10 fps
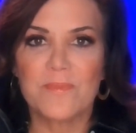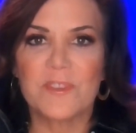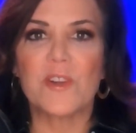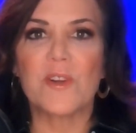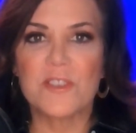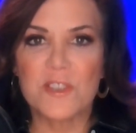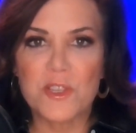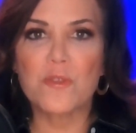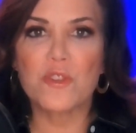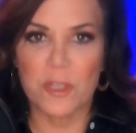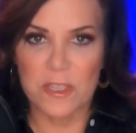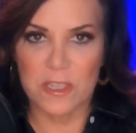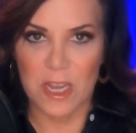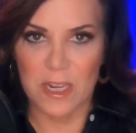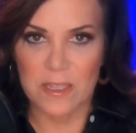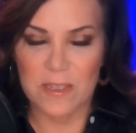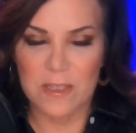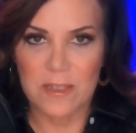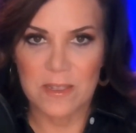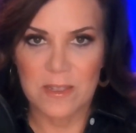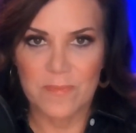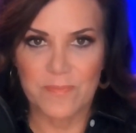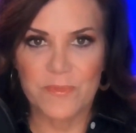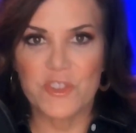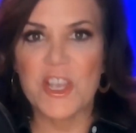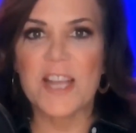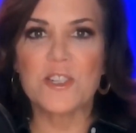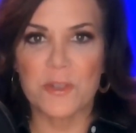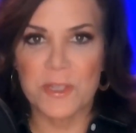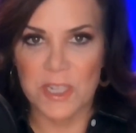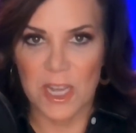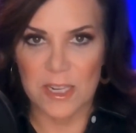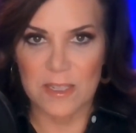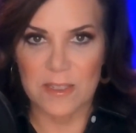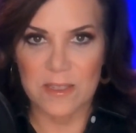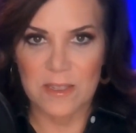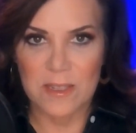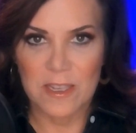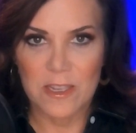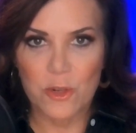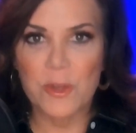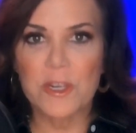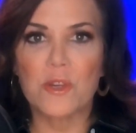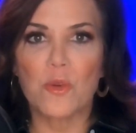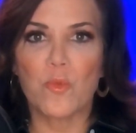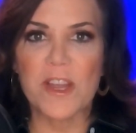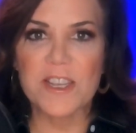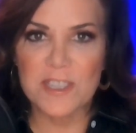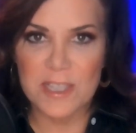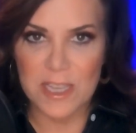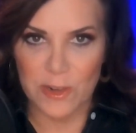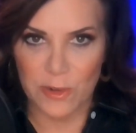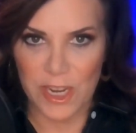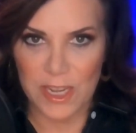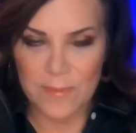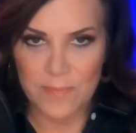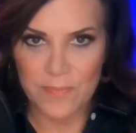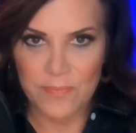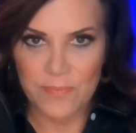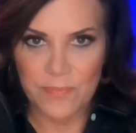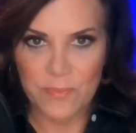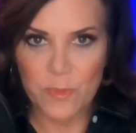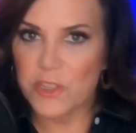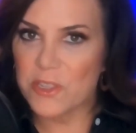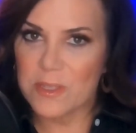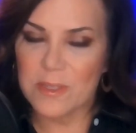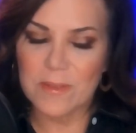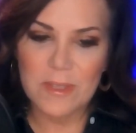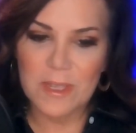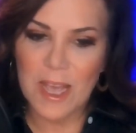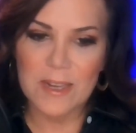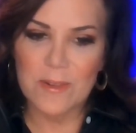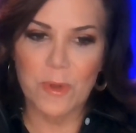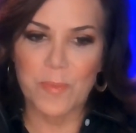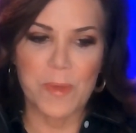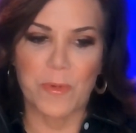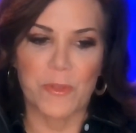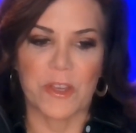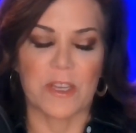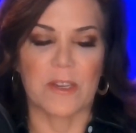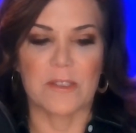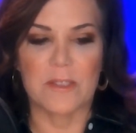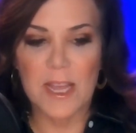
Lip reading: They're on social studies, gender studies, critical race theory, which is not what people think it is.